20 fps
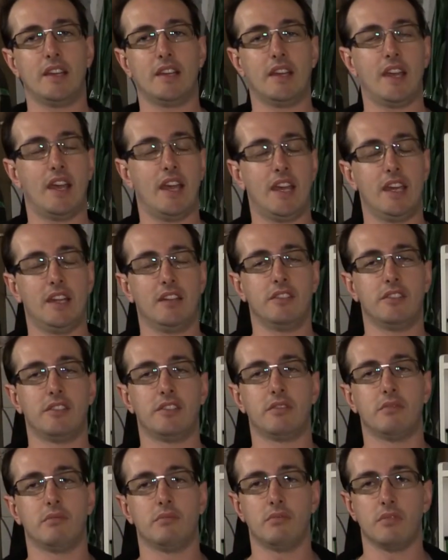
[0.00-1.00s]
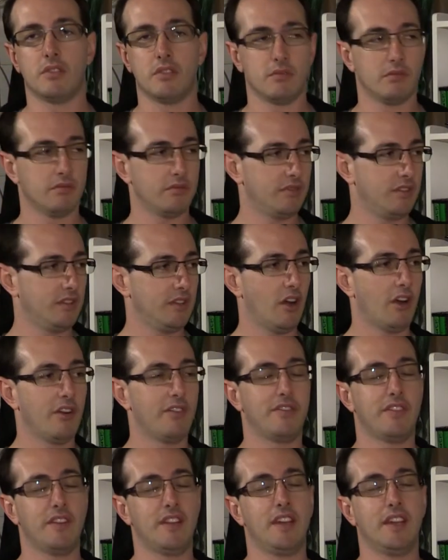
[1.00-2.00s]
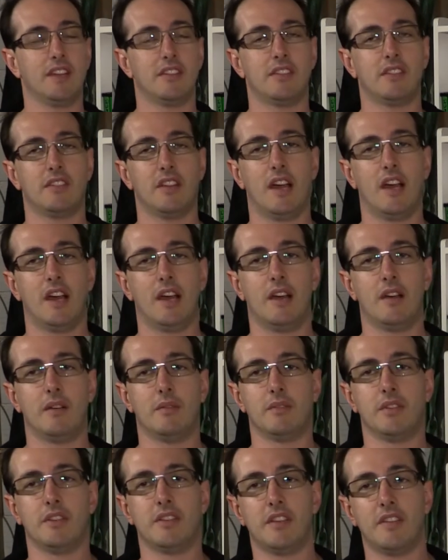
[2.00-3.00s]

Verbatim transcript: and hopefully get um,